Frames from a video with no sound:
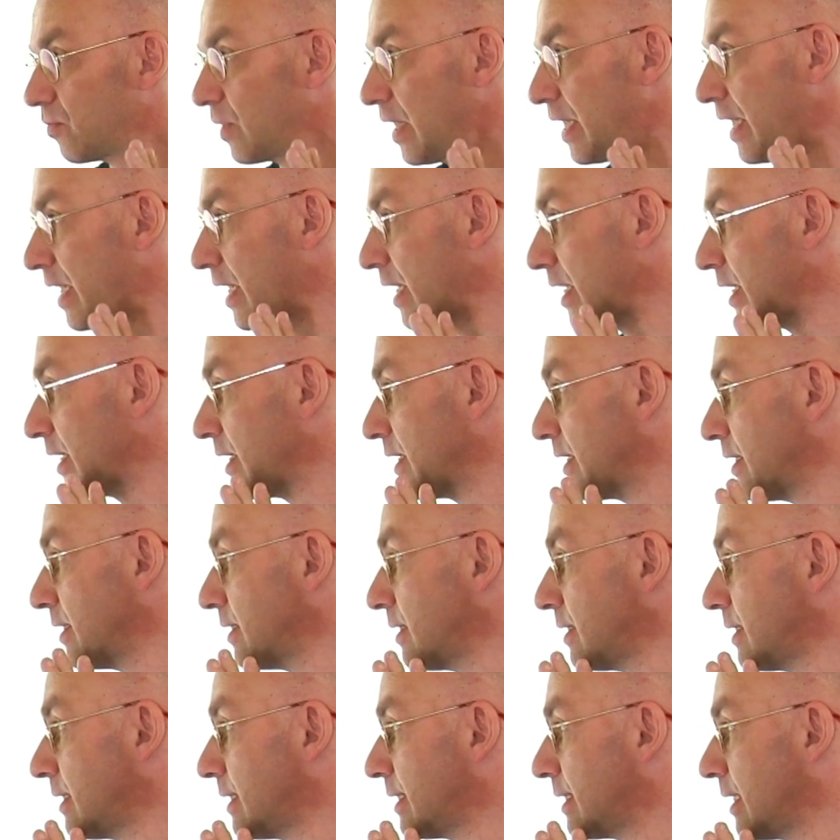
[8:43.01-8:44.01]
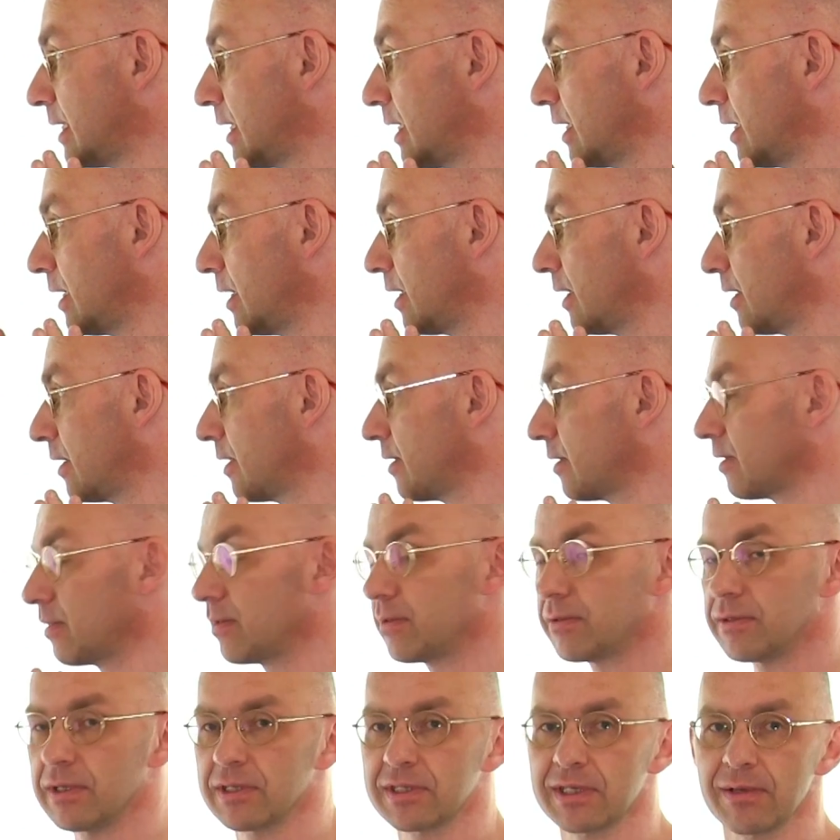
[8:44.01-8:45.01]
is
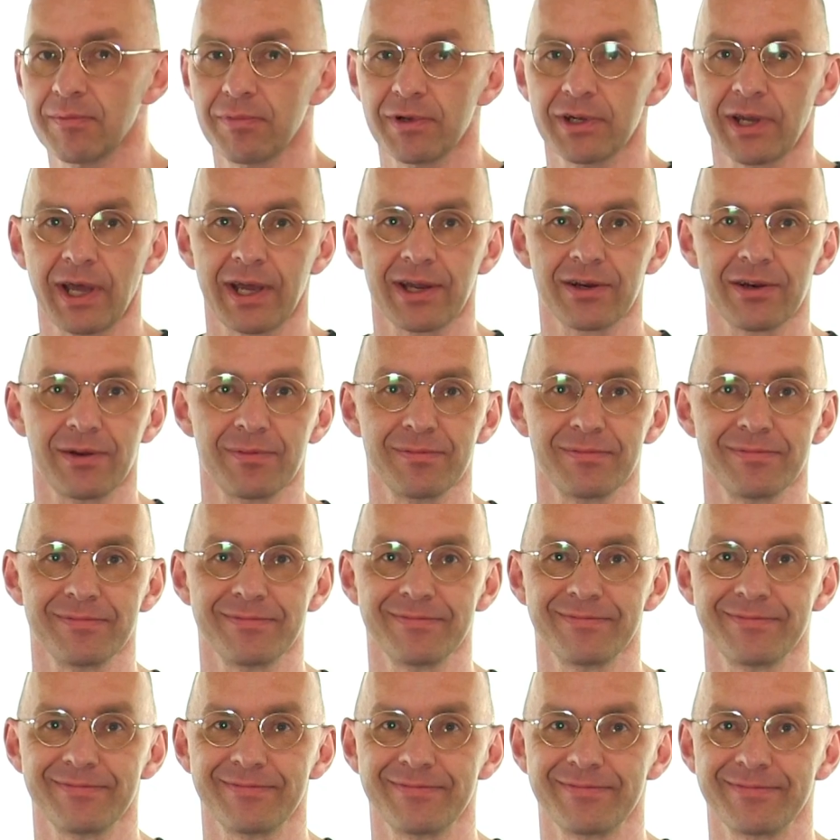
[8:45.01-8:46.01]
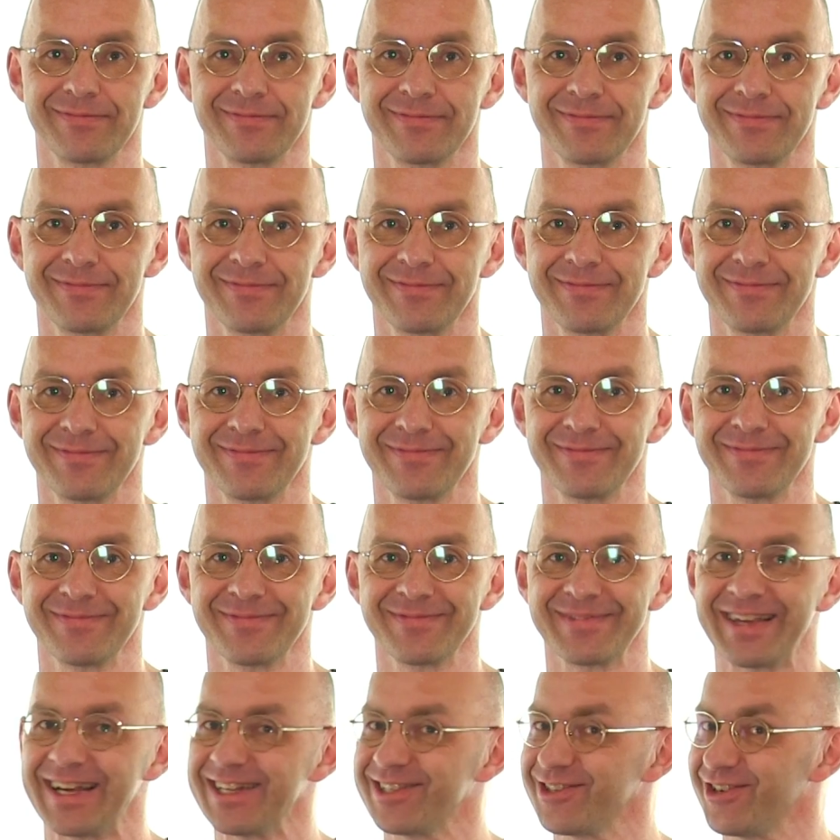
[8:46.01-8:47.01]
the simple diagram.
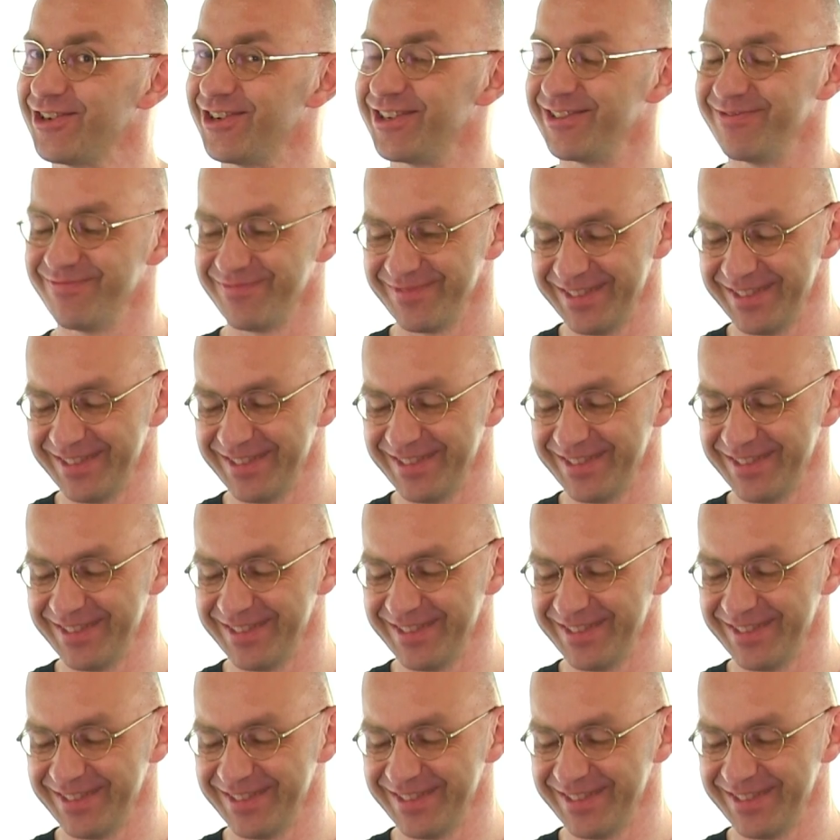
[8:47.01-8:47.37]
That's all.